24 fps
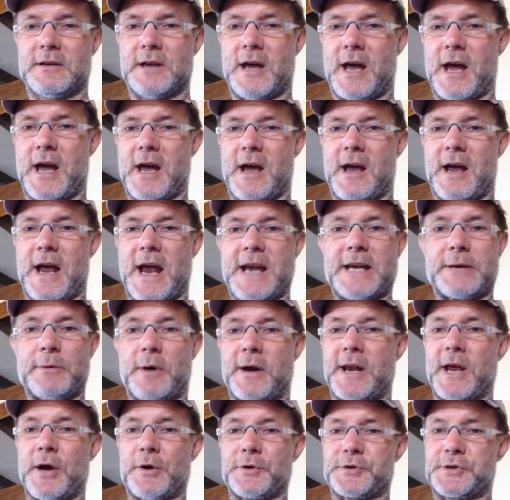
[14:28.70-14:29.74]

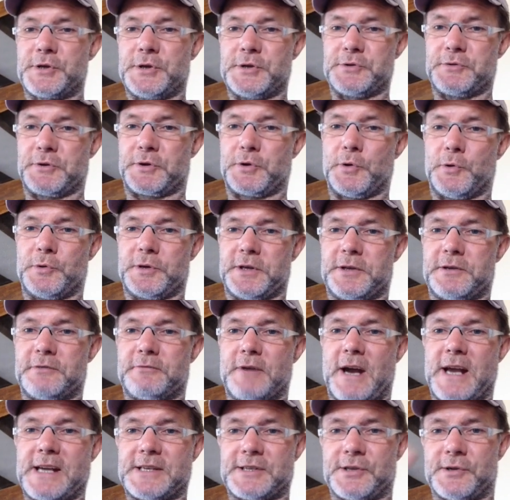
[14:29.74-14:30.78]
anyone else who's recorded the
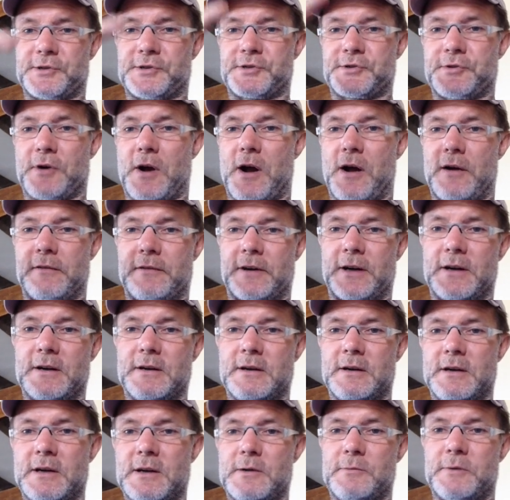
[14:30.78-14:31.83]
race on Strava,
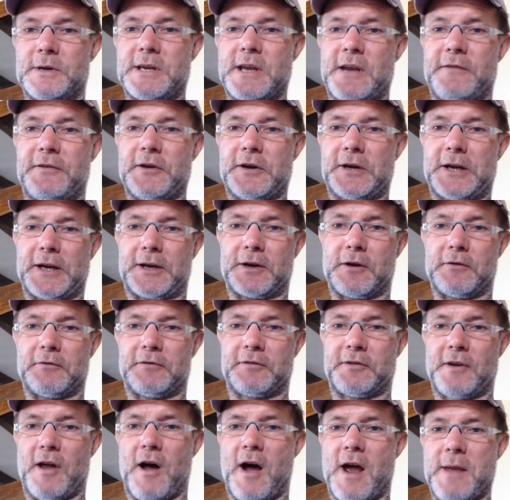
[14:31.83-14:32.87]
if you click on
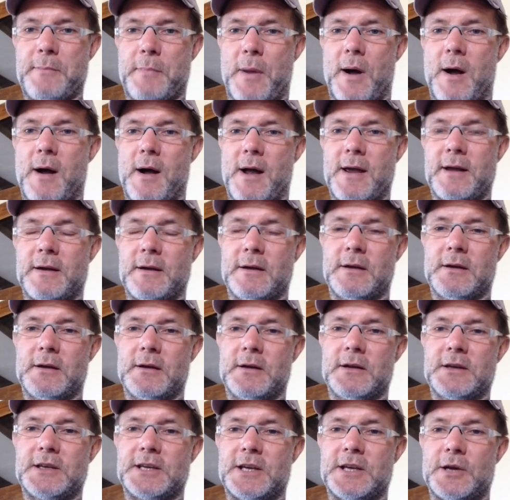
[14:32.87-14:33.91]
flyby,
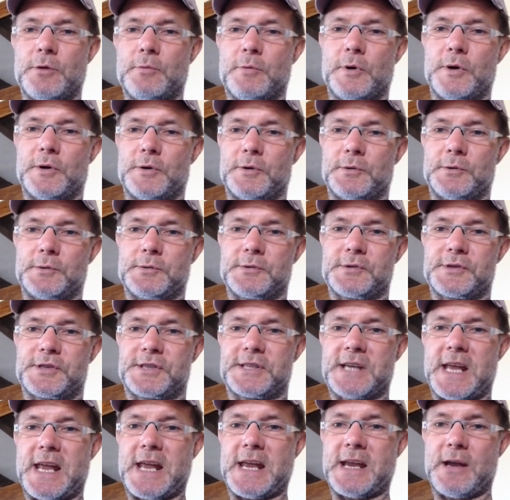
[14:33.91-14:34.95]
you will
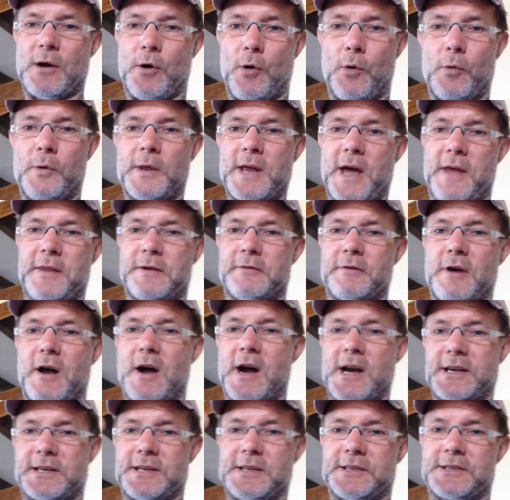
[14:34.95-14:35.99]
see all the other
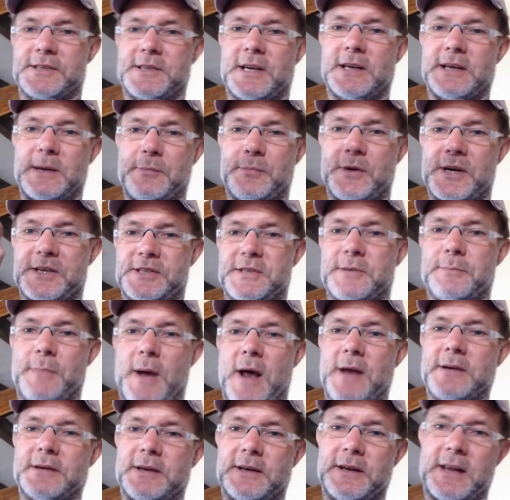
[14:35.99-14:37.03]
riders, and you press the
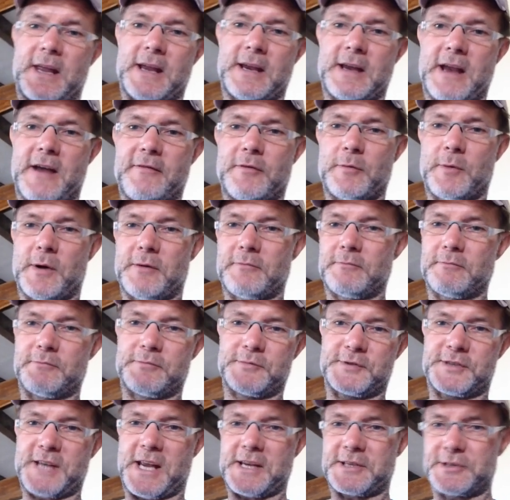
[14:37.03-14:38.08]
button, and everyone
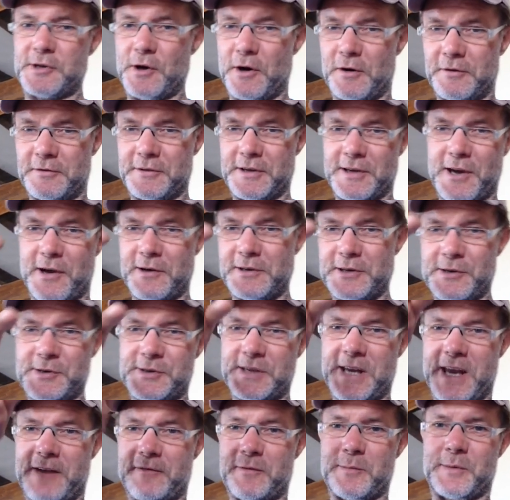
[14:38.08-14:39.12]
sets off, and you
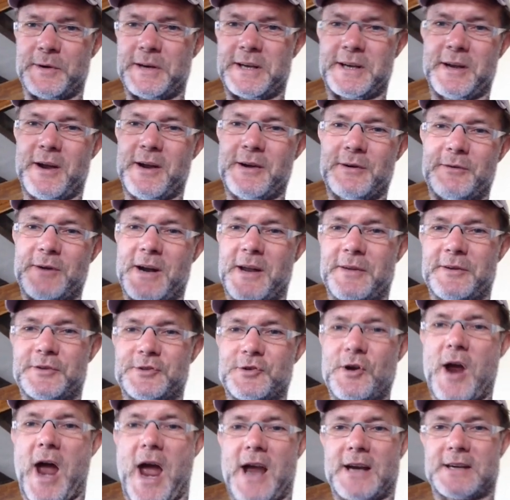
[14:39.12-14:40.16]
see everybody going around the
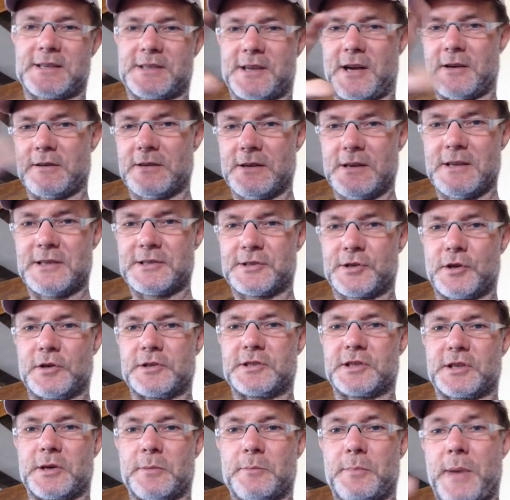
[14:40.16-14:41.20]
track. So it's good
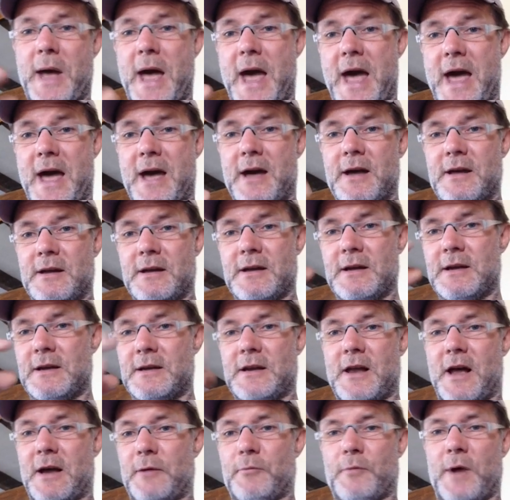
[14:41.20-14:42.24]
to compare,
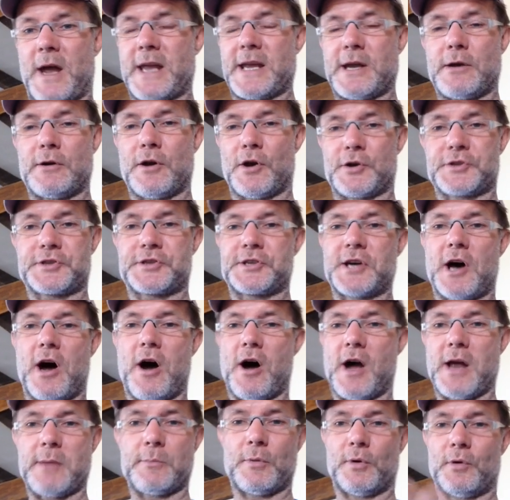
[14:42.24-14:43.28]
like where you lost
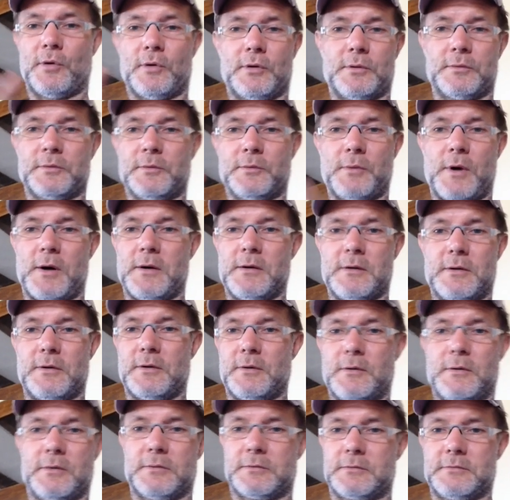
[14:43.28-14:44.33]
time
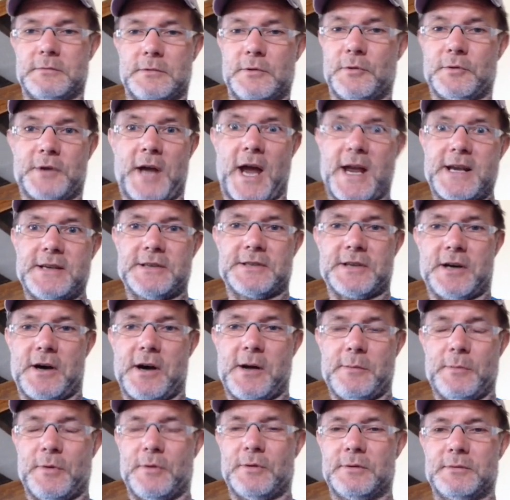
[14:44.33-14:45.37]
or gained
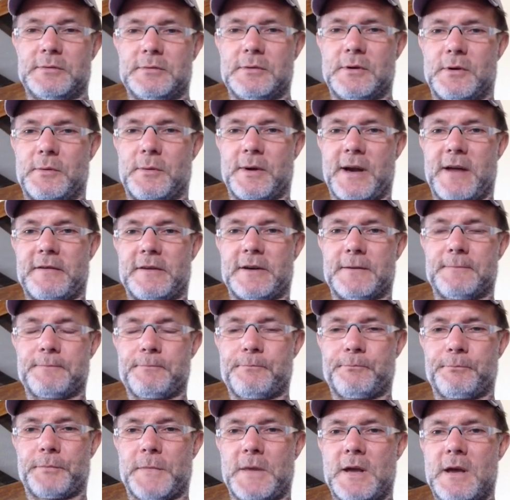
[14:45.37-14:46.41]
time or whatever.
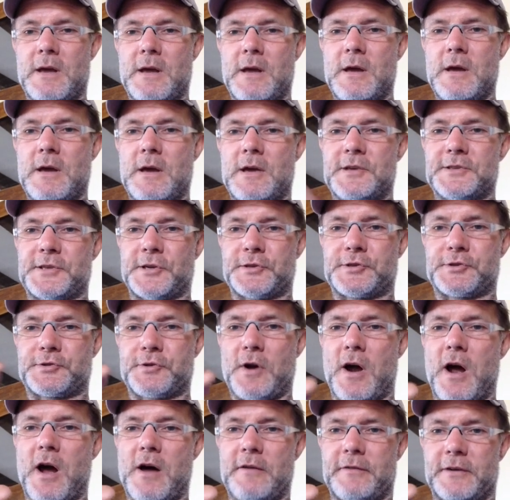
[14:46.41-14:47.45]
So
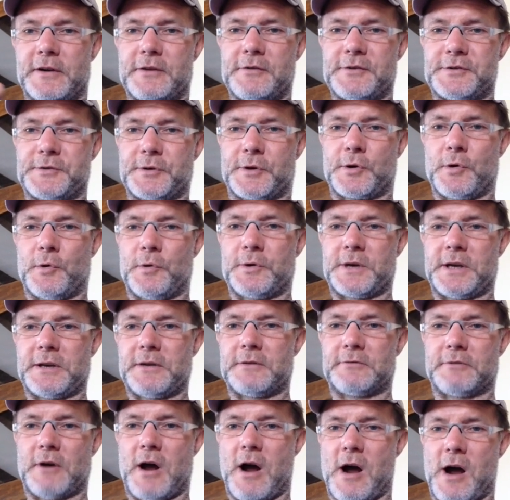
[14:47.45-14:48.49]
Strava is recording
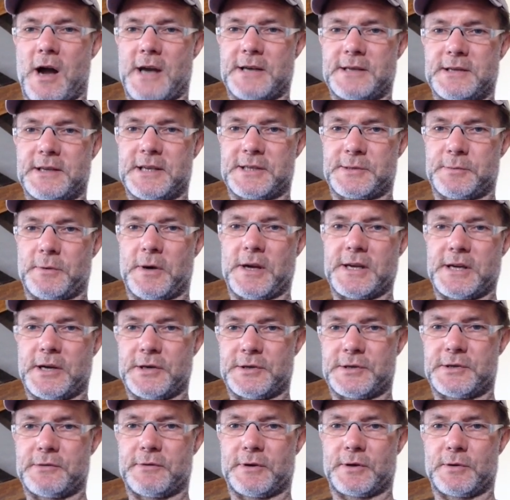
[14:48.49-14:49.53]
the ride. That's what I
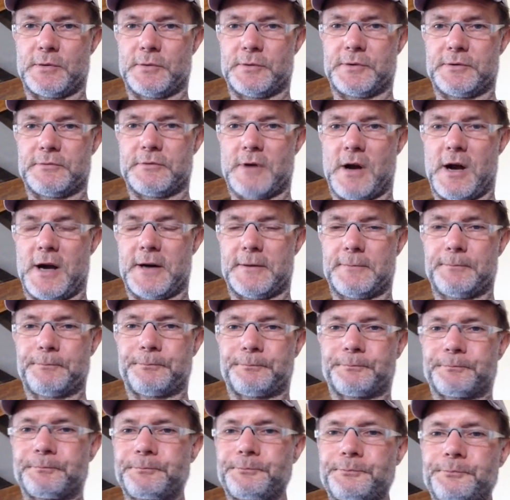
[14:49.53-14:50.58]
use to record the ride.
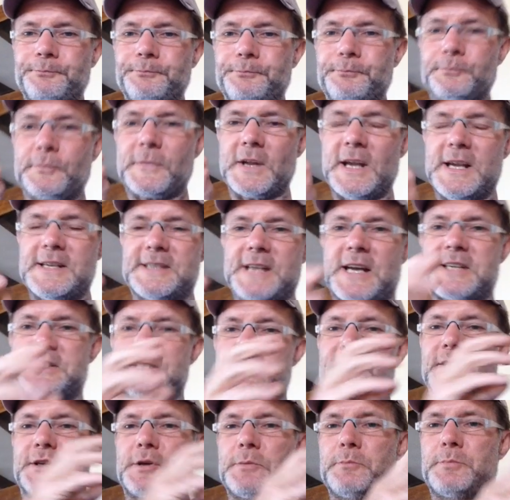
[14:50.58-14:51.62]
It's
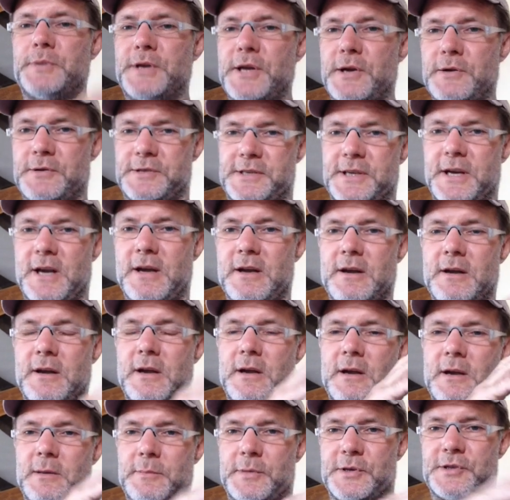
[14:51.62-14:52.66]
actually the computer,
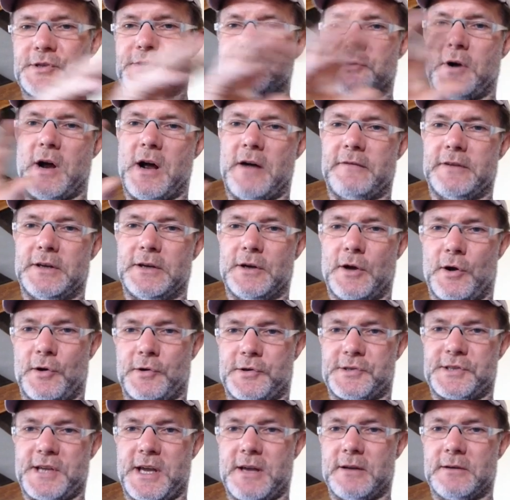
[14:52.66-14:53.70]
but Strava
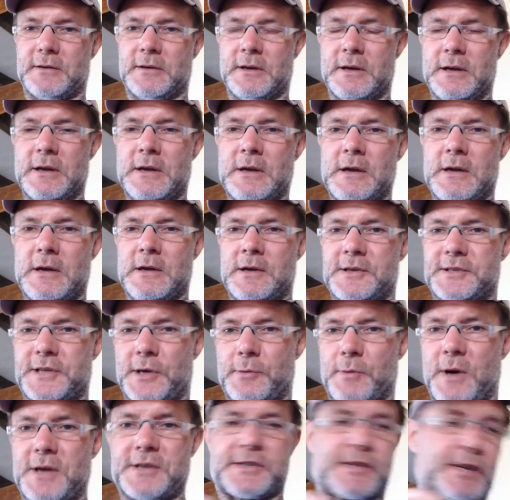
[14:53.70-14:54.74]
logs it. So
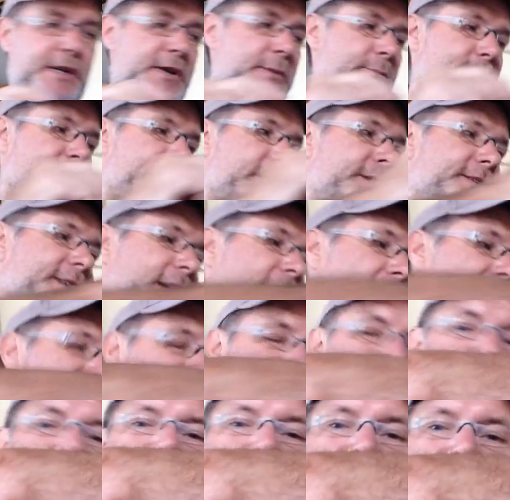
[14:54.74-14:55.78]
once the computer
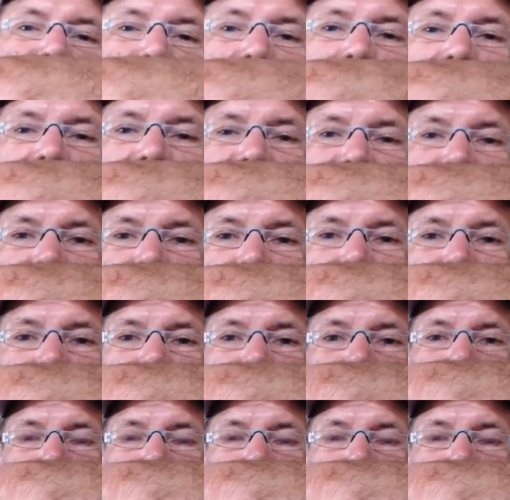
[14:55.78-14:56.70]
has that information,